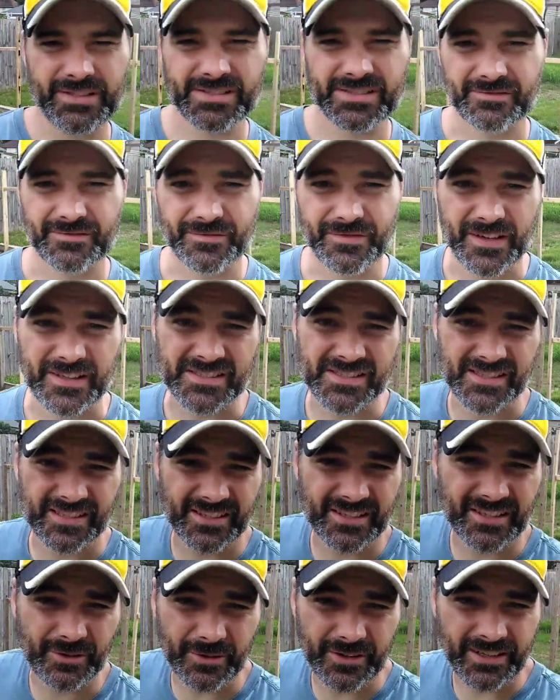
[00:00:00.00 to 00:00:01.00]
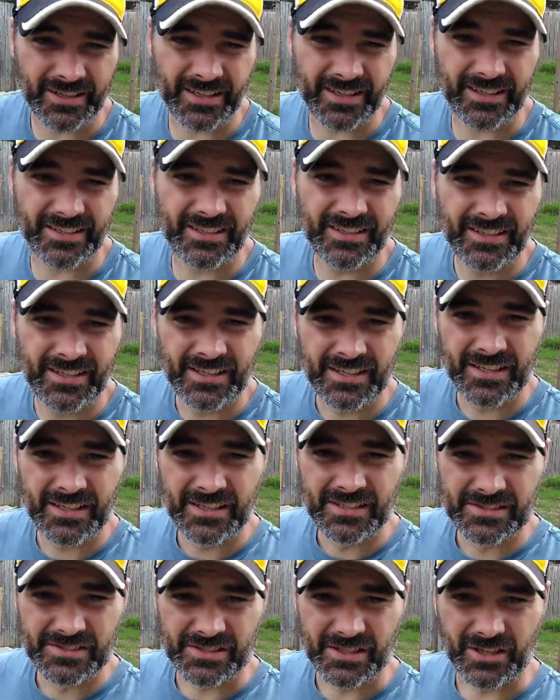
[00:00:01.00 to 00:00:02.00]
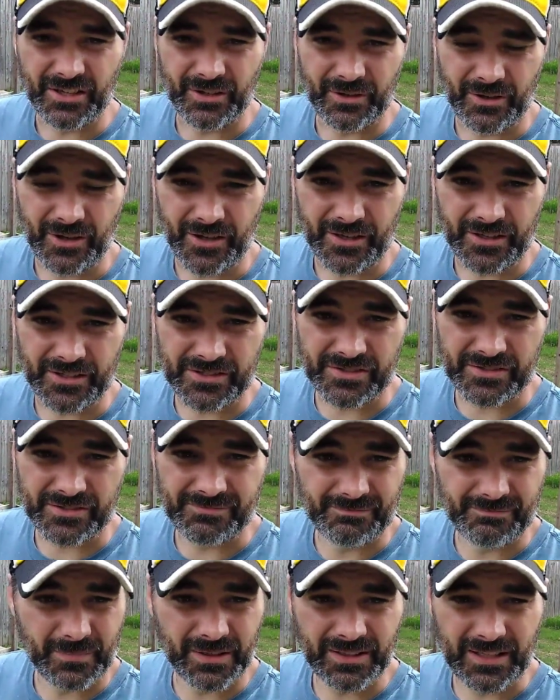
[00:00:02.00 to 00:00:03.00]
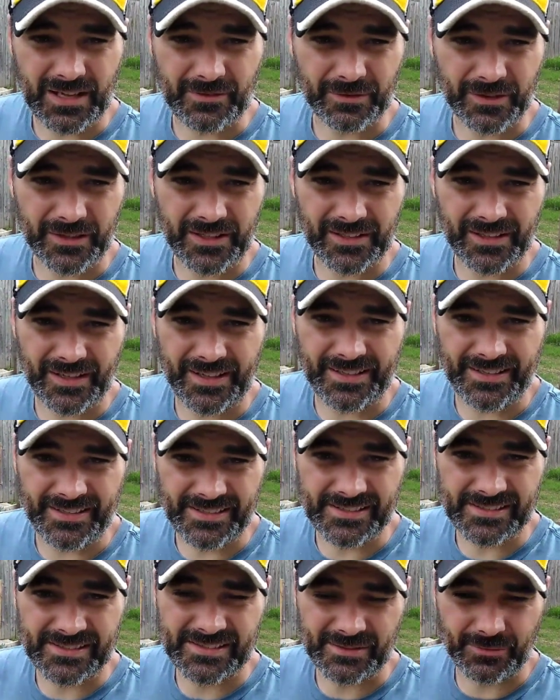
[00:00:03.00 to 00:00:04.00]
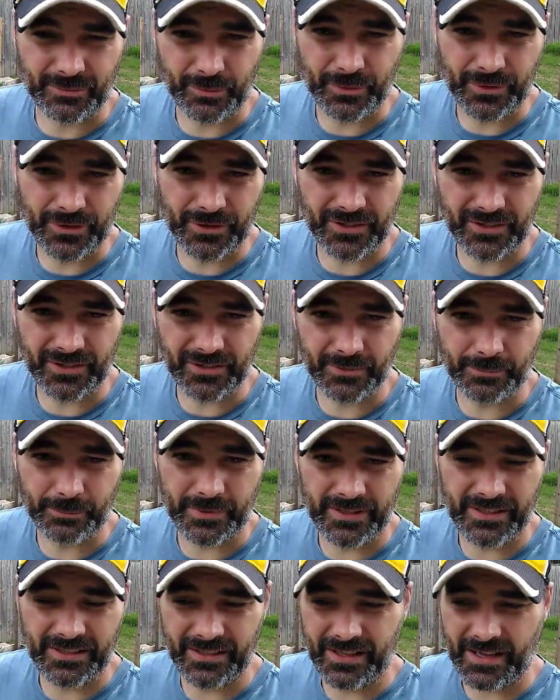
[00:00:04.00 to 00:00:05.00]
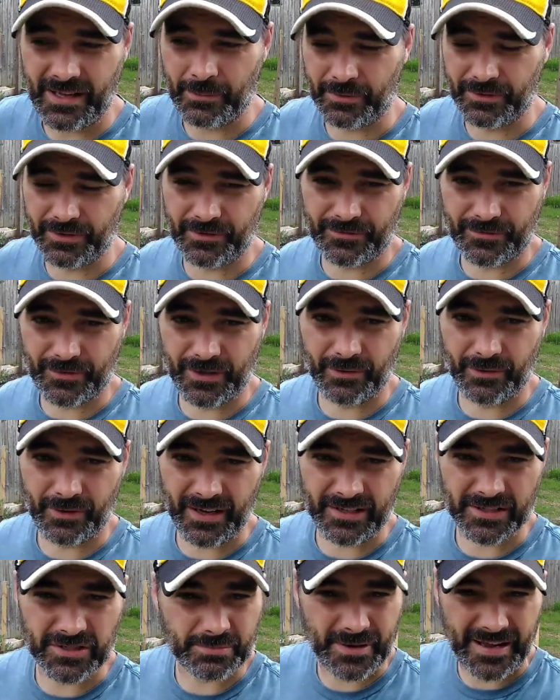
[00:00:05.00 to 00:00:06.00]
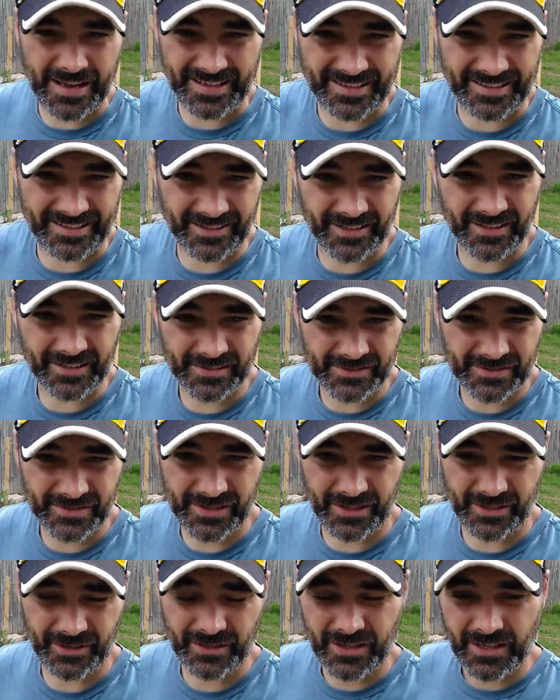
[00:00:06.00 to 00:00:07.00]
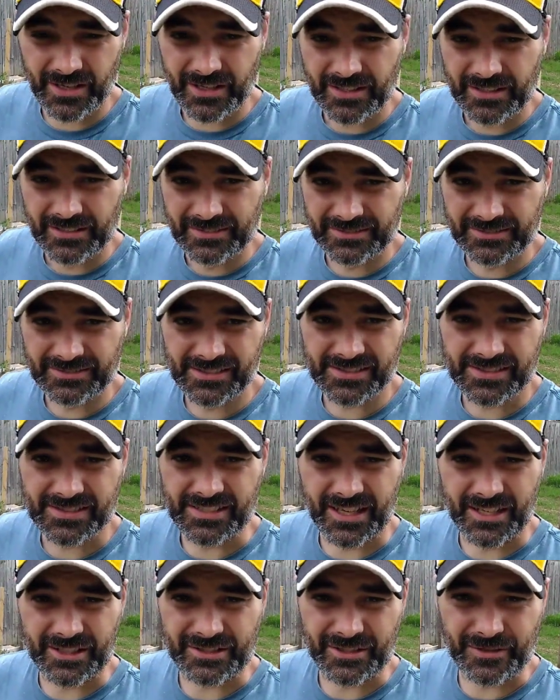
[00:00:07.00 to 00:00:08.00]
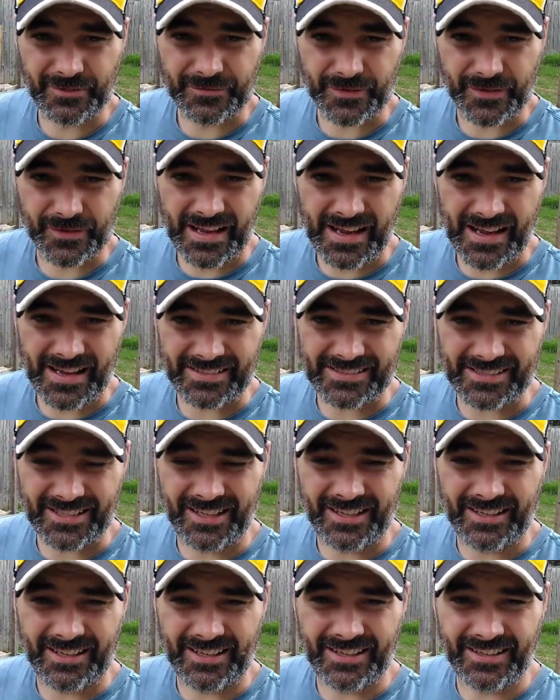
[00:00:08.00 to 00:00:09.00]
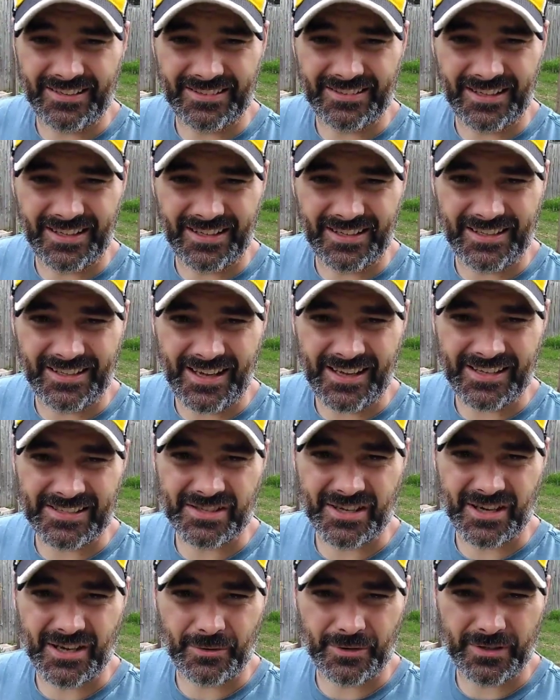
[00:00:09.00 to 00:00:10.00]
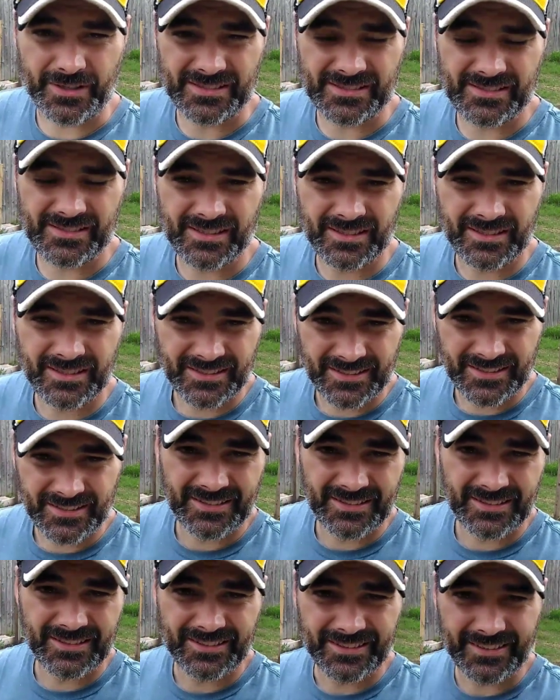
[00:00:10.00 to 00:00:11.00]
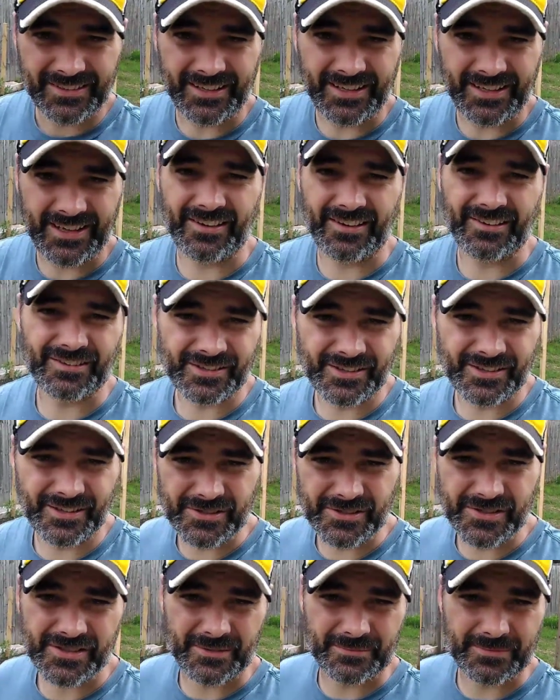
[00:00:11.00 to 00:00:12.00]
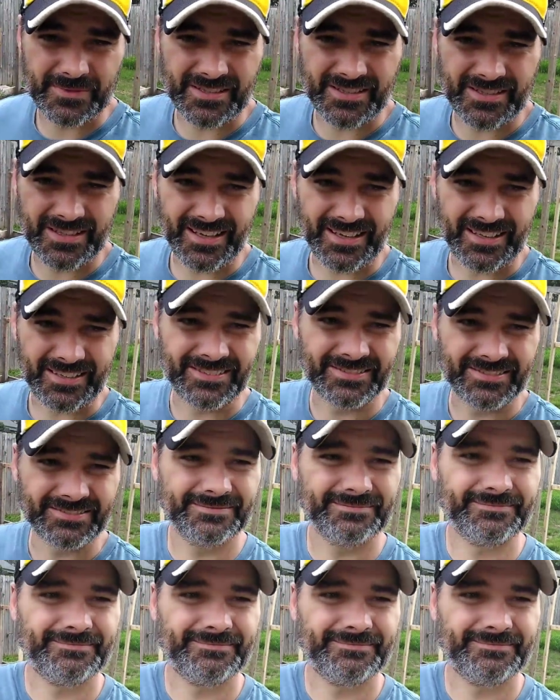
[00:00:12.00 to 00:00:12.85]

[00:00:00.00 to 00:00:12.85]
to be some fencing going in so our lovely ladies will be able to free range back here. So stay tuned for that and uh, as always get out grow something today.